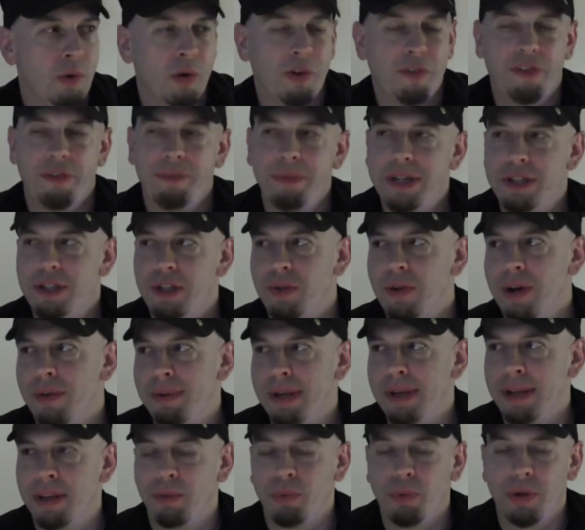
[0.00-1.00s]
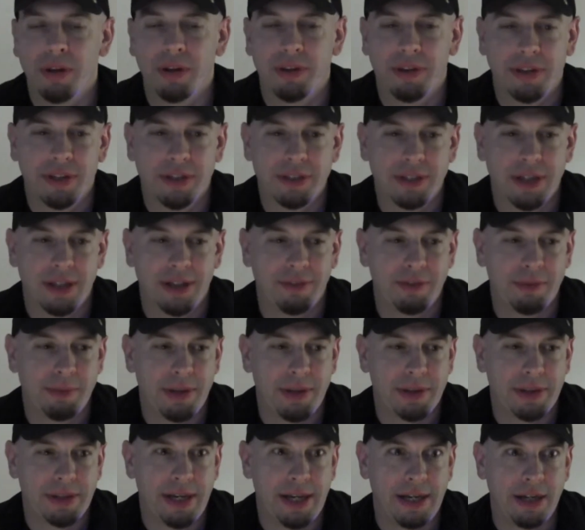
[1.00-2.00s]
Well, for me too, I mean, one of the things I loved
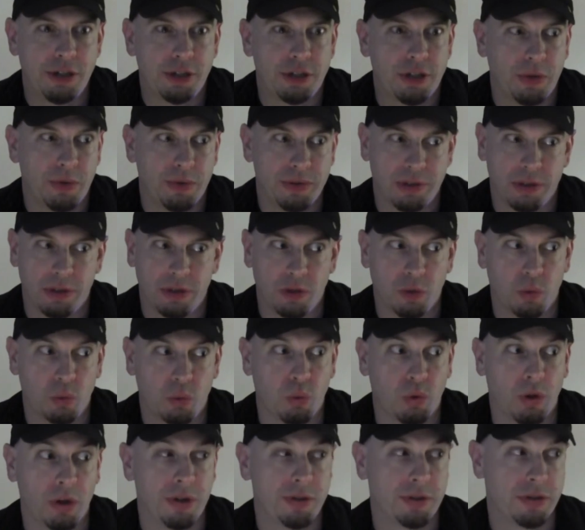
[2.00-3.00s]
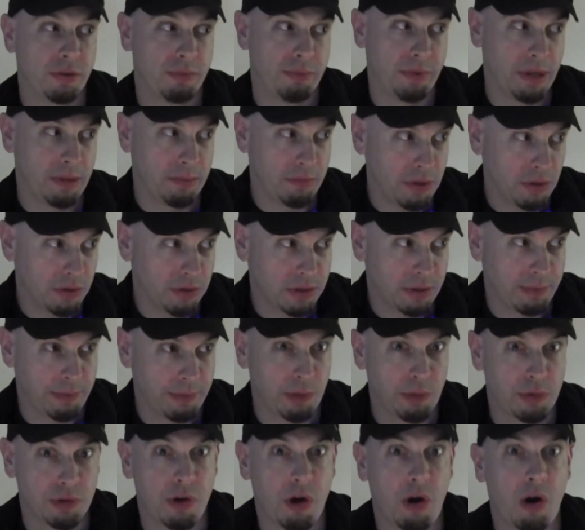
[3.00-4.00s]
about the 80s show was that there were so many mutants. I
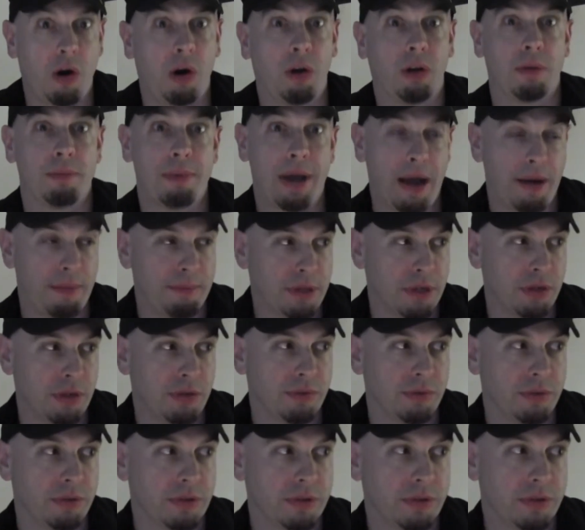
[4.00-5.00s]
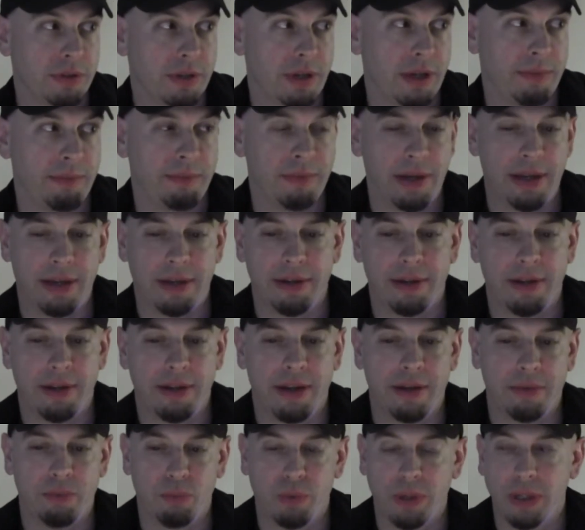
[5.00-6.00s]
mean, it was all about mutants,
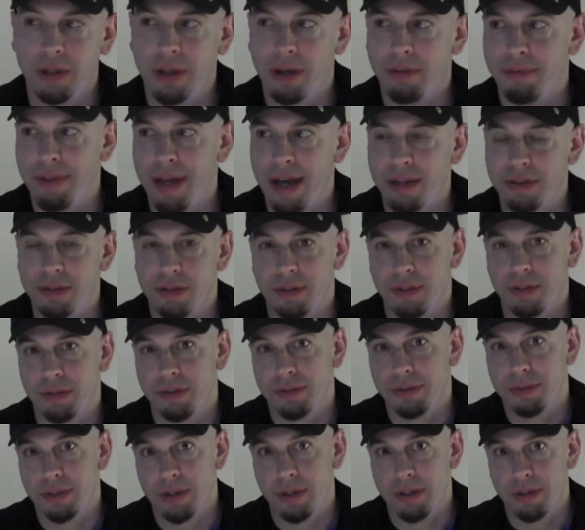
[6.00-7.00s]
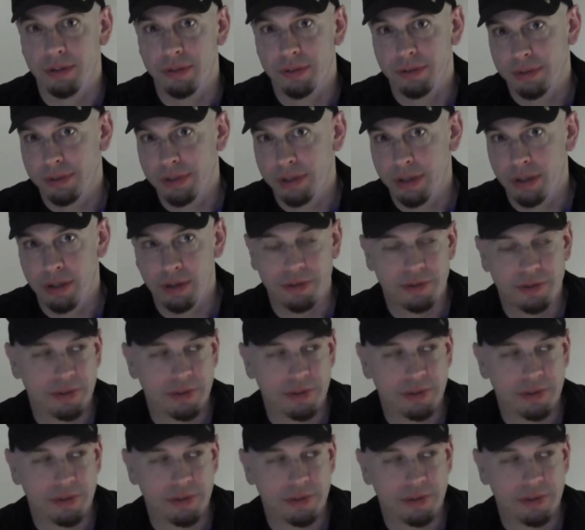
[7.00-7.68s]
and we love that too, so, it's